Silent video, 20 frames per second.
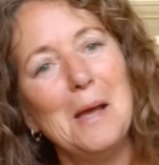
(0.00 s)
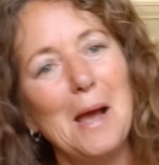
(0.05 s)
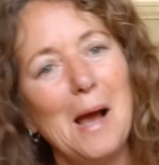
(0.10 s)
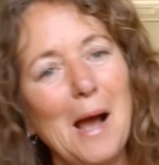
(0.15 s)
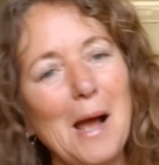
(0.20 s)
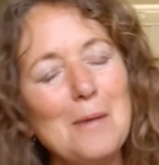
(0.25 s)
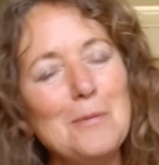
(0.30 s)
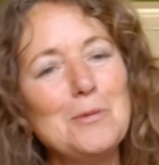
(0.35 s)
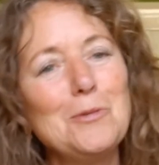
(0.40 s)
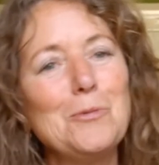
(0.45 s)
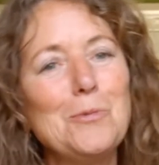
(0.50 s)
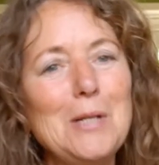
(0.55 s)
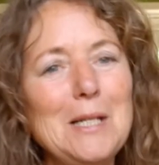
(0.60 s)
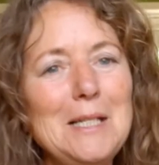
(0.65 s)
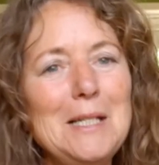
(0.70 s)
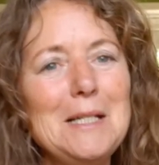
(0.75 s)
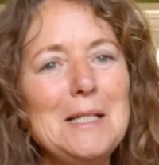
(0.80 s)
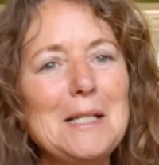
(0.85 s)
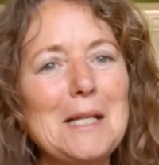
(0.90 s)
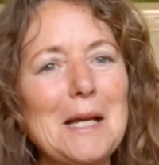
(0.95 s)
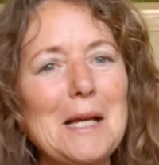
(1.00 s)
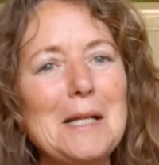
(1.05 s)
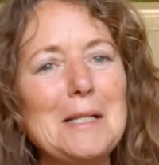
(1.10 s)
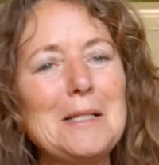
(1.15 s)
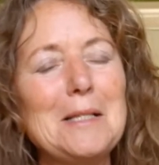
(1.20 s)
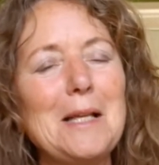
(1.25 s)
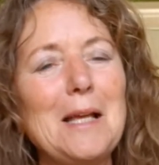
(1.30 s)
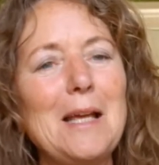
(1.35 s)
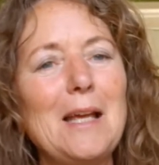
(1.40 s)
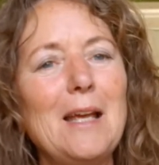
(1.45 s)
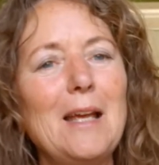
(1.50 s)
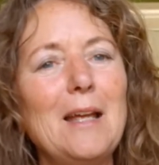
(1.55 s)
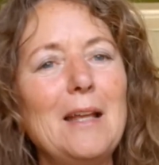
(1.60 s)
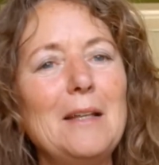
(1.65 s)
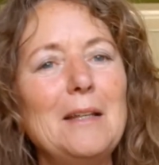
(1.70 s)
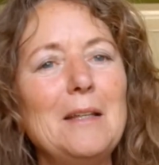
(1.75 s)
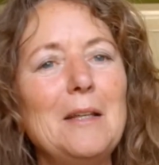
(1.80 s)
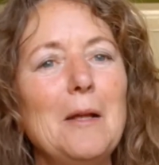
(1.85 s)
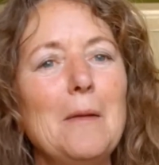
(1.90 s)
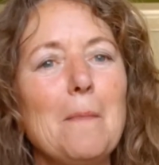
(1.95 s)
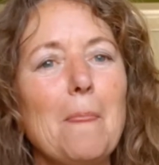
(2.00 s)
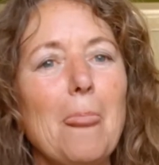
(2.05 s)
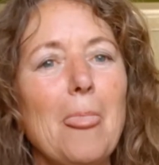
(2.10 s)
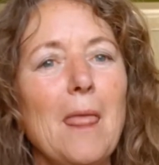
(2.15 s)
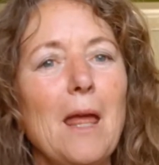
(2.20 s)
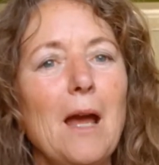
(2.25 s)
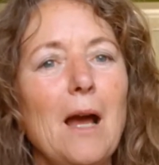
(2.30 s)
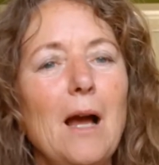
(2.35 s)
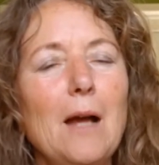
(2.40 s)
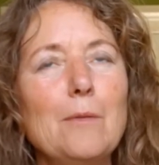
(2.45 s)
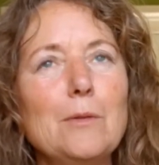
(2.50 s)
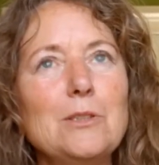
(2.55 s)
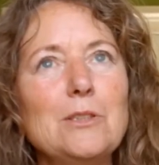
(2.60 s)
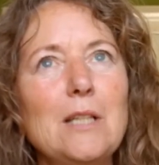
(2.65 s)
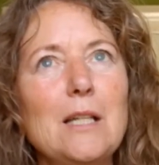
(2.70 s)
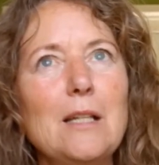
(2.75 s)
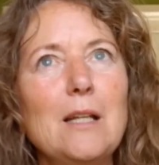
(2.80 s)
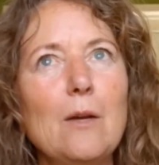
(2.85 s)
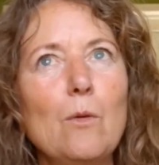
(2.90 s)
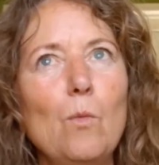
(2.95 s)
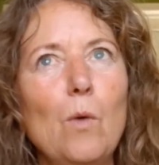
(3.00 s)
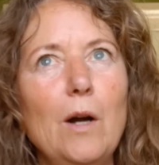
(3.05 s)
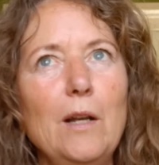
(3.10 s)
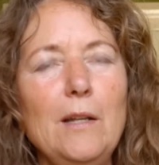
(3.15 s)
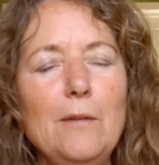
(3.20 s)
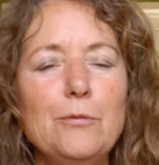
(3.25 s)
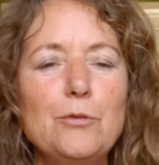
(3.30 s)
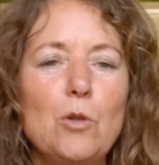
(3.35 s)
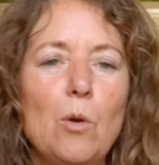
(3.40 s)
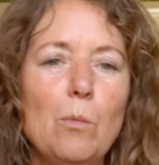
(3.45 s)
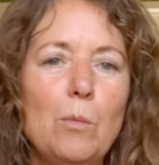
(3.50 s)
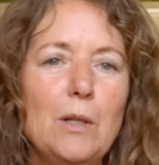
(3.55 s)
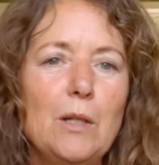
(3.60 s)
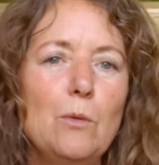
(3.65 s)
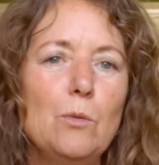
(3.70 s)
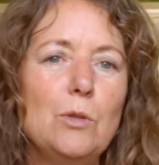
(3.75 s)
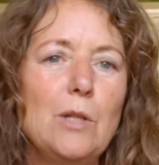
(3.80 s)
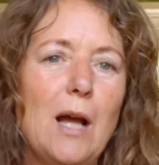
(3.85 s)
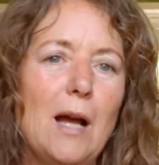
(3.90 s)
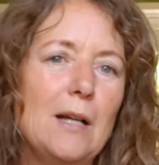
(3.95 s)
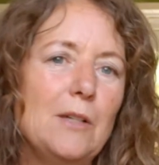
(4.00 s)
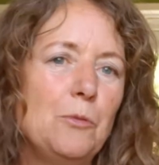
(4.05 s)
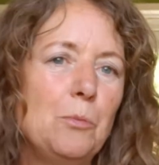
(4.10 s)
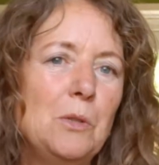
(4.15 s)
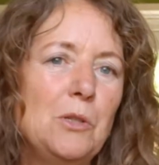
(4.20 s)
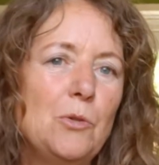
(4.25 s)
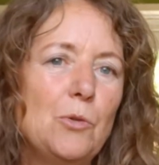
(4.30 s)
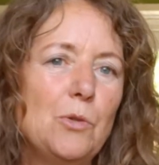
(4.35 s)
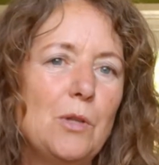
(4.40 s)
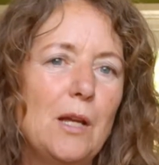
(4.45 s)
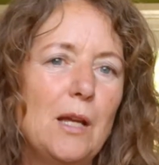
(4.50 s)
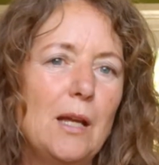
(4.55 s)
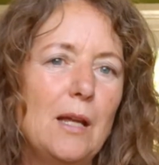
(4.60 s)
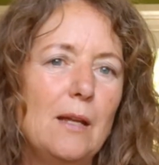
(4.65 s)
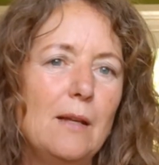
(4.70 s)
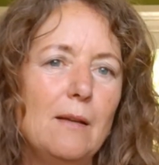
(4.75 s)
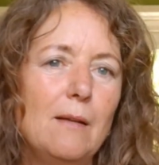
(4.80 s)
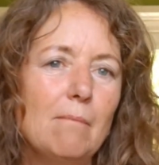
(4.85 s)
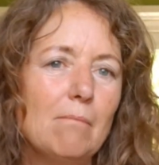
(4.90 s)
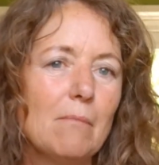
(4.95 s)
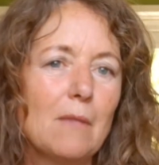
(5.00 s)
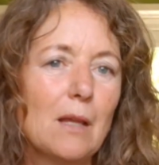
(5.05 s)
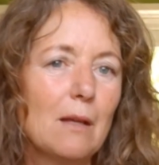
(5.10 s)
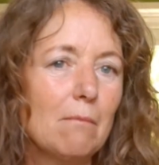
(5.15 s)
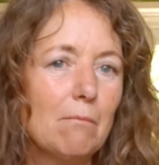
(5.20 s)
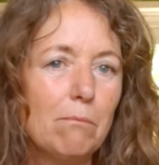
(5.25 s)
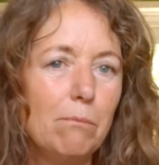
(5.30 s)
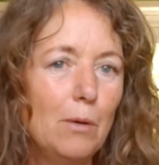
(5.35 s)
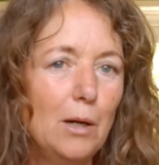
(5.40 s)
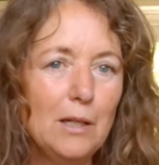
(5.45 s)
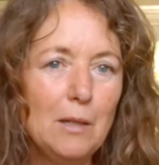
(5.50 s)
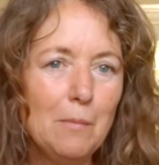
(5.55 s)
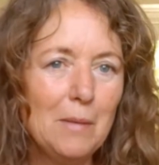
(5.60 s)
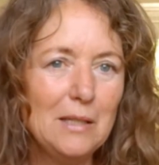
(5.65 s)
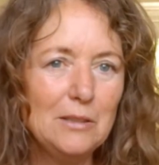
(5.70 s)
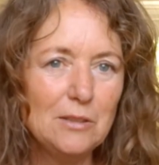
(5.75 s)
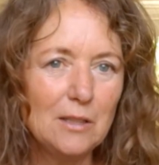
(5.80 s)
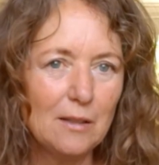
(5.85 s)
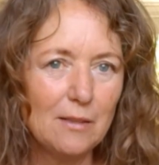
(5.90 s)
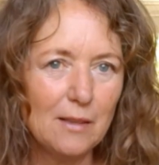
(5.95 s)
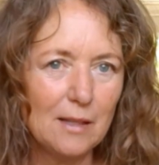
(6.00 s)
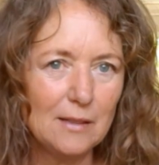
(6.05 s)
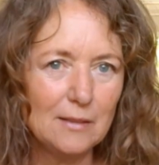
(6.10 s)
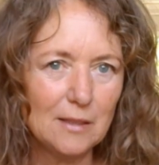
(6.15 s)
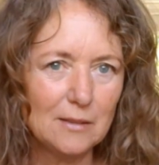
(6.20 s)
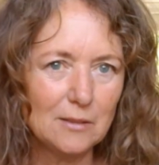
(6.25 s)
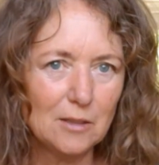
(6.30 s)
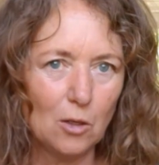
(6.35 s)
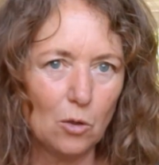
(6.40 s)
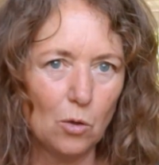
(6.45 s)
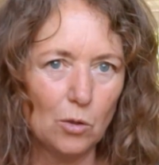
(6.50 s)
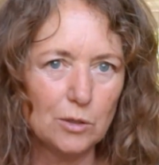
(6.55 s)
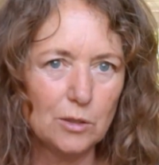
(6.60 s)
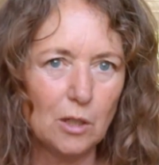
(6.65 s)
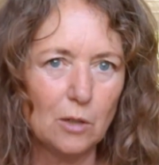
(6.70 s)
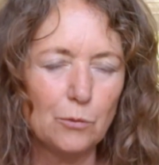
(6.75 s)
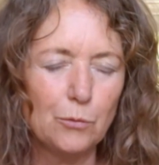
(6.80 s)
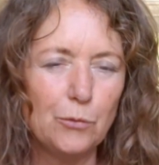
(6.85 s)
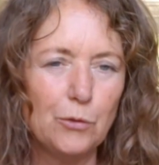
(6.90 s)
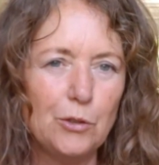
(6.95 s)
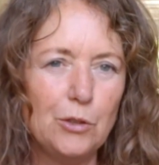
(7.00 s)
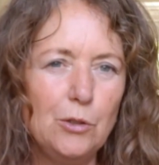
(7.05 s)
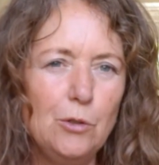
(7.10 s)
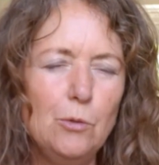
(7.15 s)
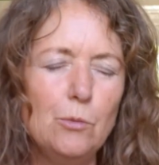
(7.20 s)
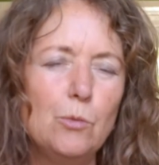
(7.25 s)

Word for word: I was reading that and I was thinking, what if somebody would ask me today, what amazing things has the Lord done for you?